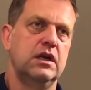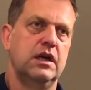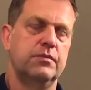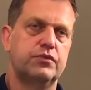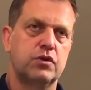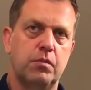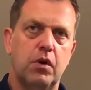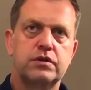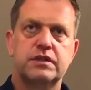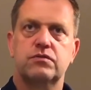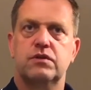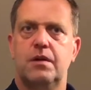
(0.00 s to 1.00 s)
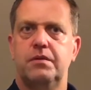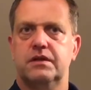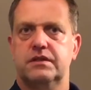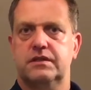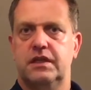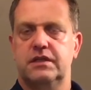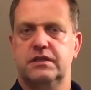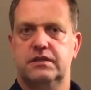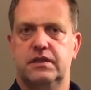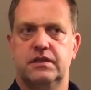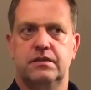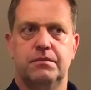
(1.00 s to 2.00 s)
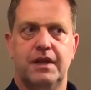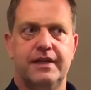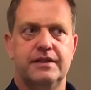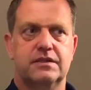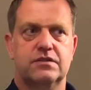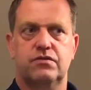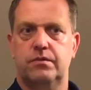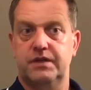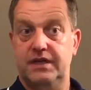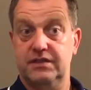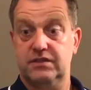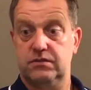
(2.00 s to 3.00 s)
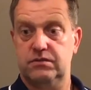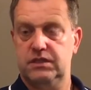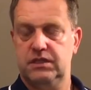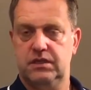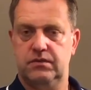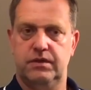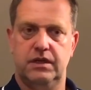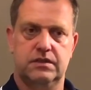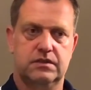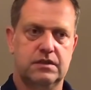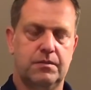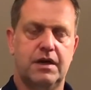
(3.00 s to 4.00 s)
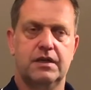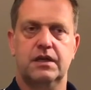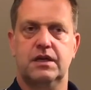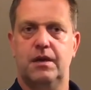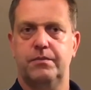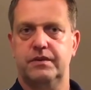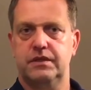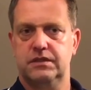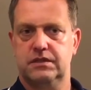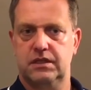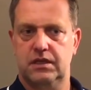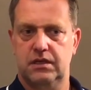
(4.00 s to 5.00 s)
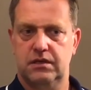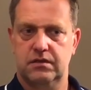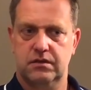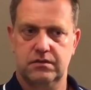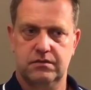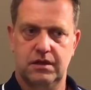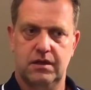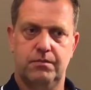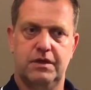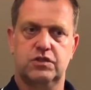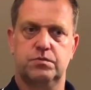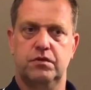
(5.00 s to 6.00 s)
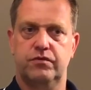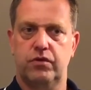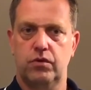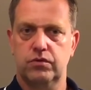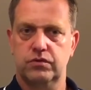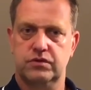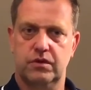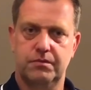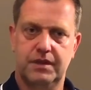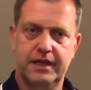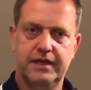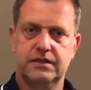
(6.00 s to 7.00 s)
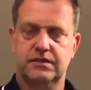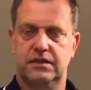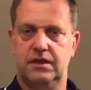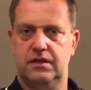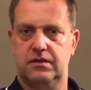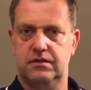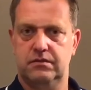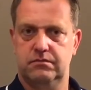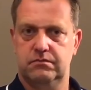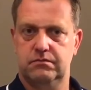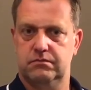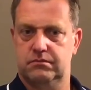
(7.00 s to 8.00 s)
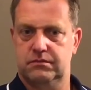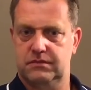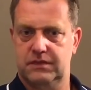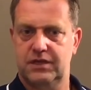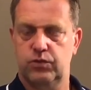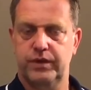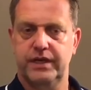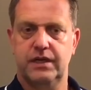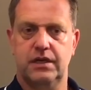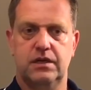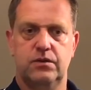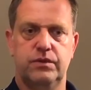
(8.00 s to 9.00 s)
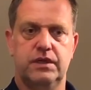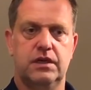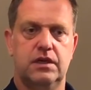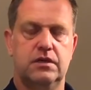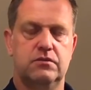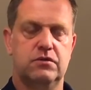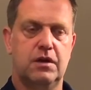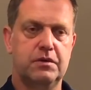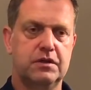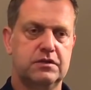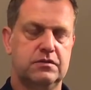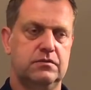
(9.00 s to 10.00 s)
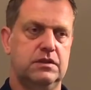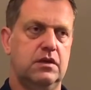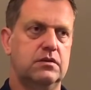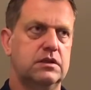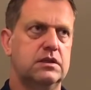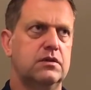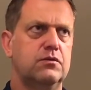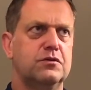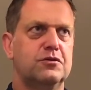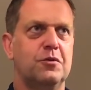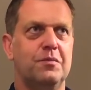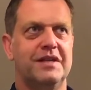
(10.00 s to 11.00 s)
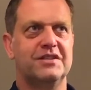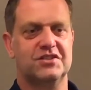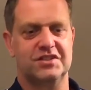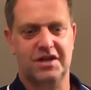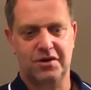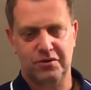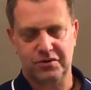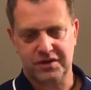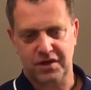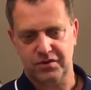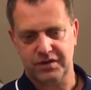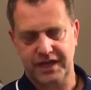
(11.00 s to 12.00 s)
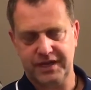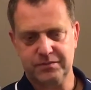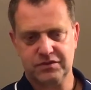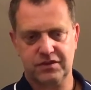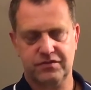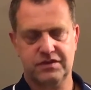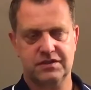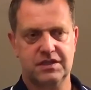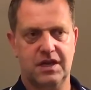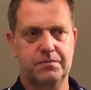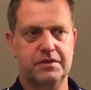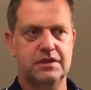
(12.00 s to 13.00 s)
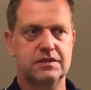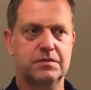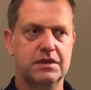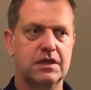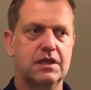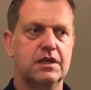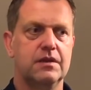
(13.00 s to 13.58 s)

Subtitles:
in promoting rubbers than in blades from the history, whereas some other companies they are much more focused on blades and are then weaker in rubbers. Without that, I want to mention now names of these companies, but